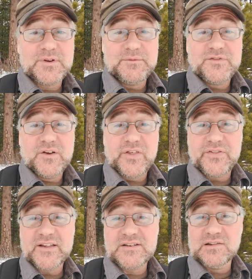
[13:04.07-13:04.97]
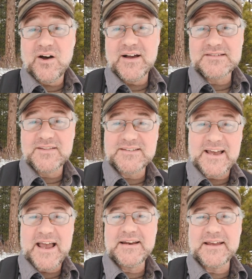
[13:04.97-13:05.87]
sometimes feel that that's a loss, that
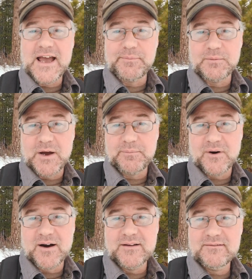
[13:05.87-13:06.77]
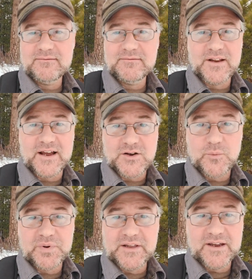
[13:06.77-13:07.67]
that's a handicap on my part that I
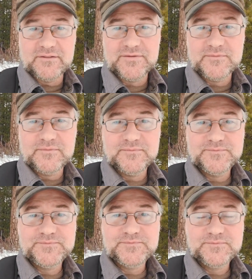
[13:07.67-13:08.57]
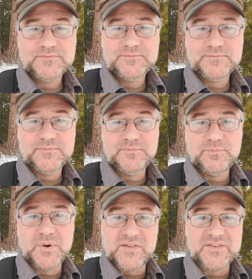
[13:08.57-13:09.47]
don't believe
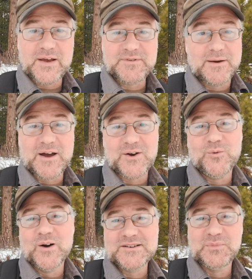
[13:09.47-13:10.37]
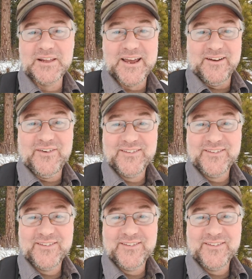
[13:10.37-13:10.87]
but at the same time, I don't want to believe,